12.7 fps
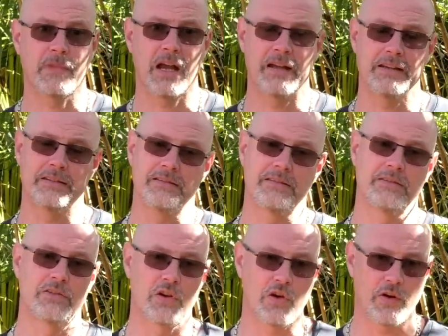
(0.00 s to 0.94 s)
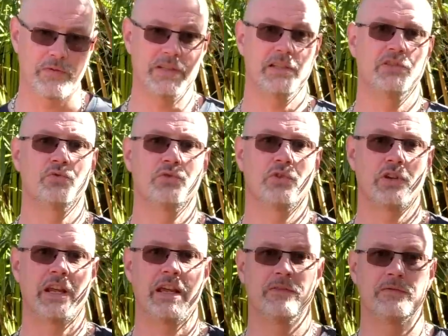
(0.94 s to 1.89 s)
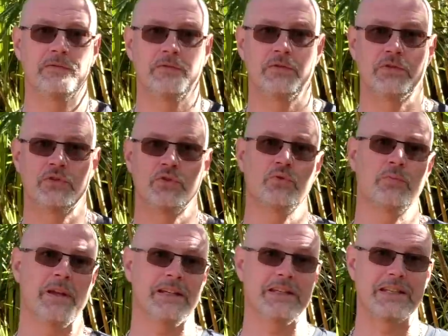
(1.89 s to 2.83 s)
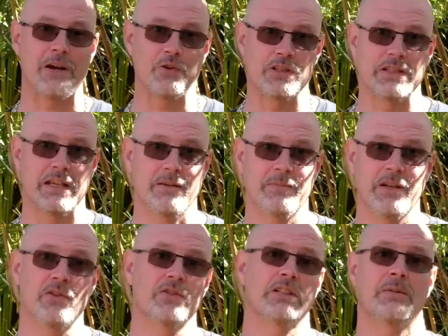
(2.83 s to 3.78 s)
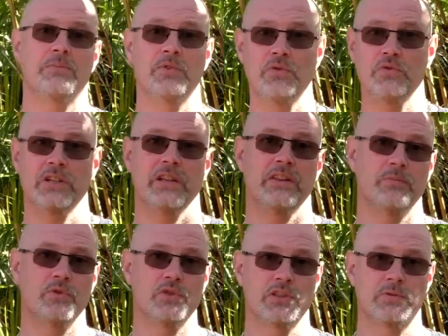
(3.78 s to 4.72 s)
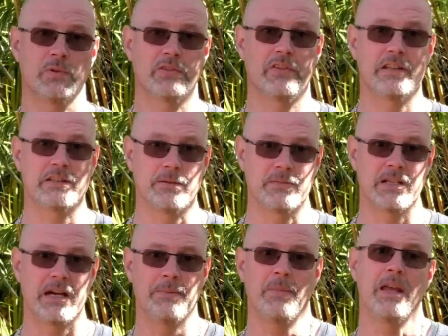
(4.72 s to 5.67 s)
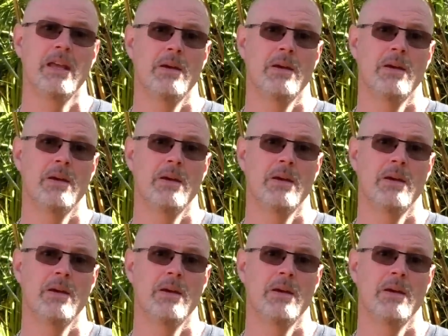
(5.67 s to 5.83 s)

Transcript: I obviously do not have too many doubts there, because I'm using the bushes for quite some time,